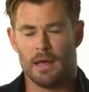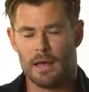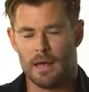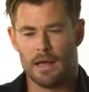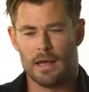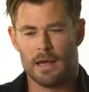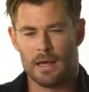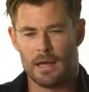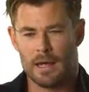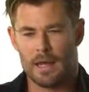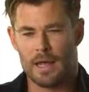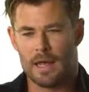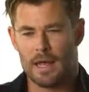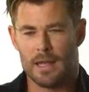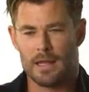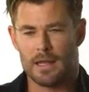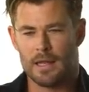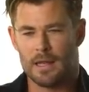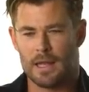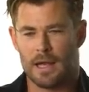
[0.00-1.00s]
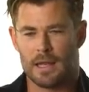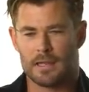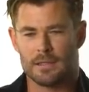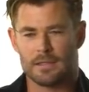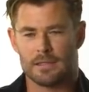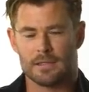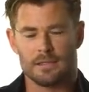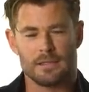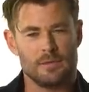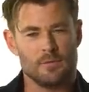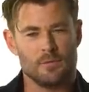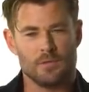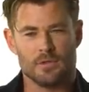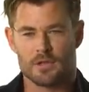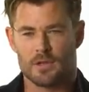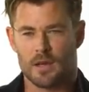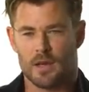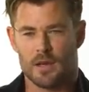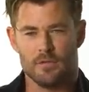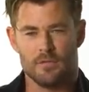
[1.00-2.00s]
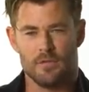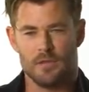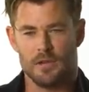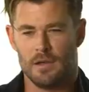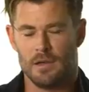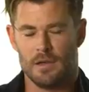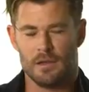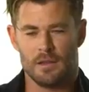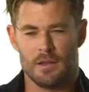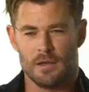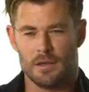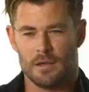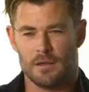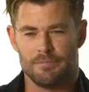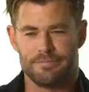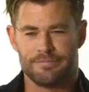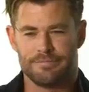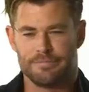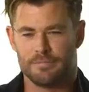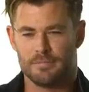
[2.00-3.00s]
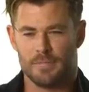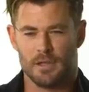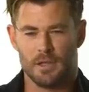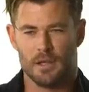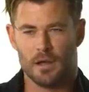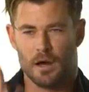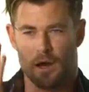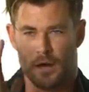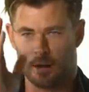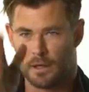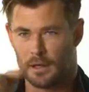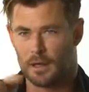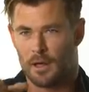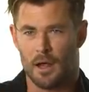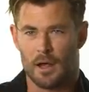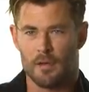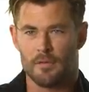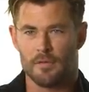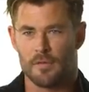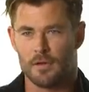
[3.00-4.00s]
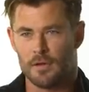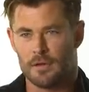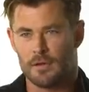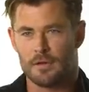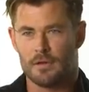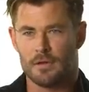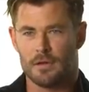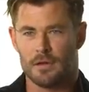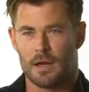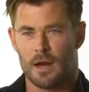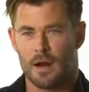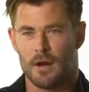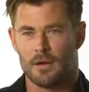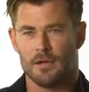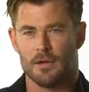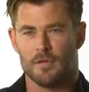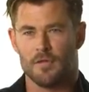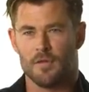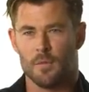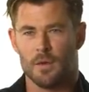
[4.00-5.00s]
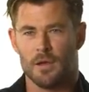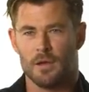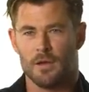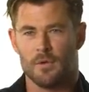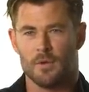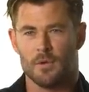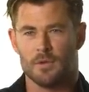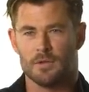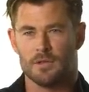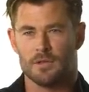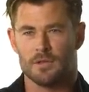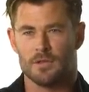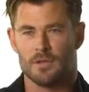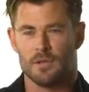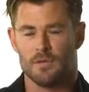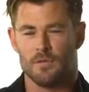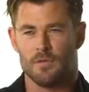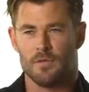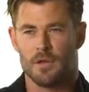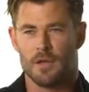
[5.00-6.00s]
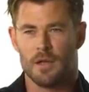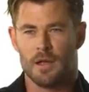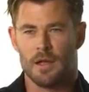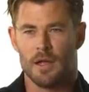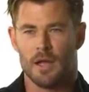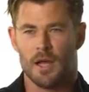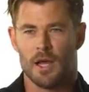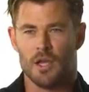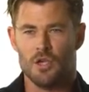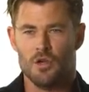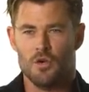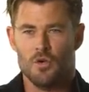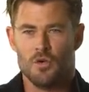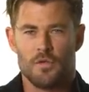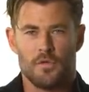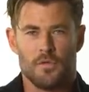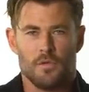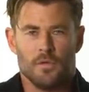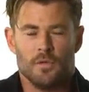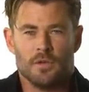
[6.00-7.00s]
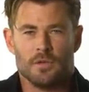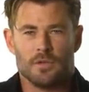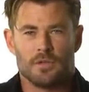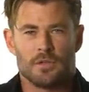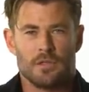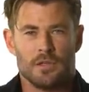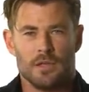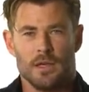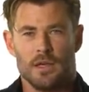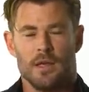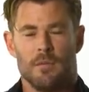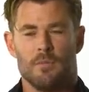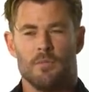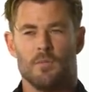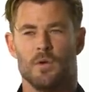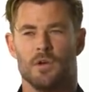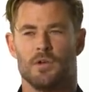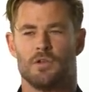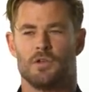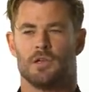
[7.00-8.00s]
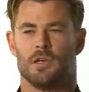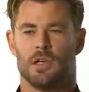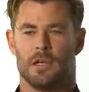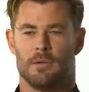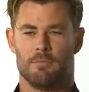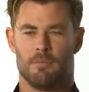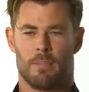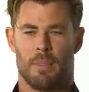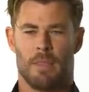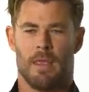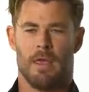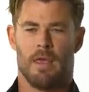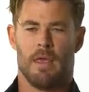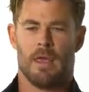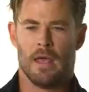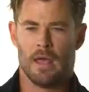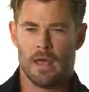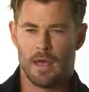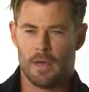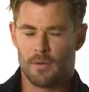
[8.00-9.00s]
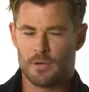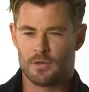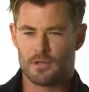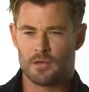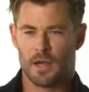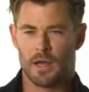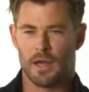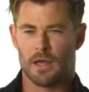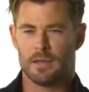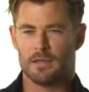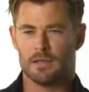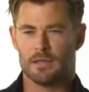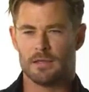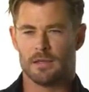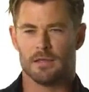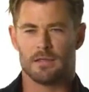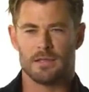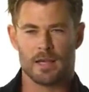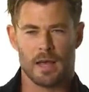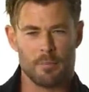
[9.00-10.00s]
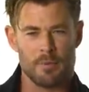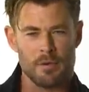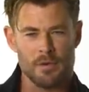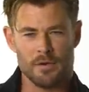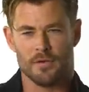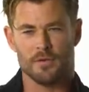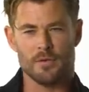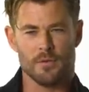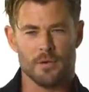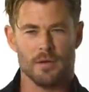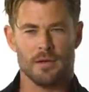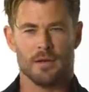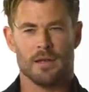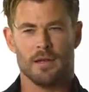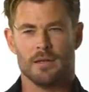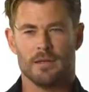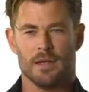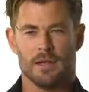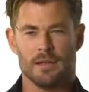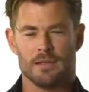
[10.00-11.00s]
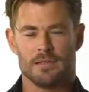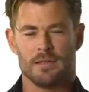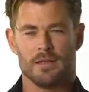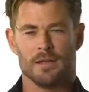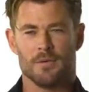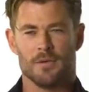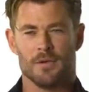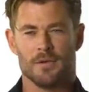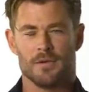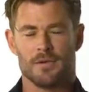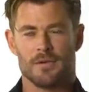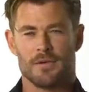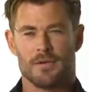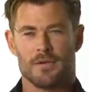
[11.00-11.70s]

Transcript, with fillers: Uh, and then that was kind of the, the, the guiding light for the character for me. There was a sort of a youthfulness to him, which um, which I had to sort of tap into and, and, and stick with.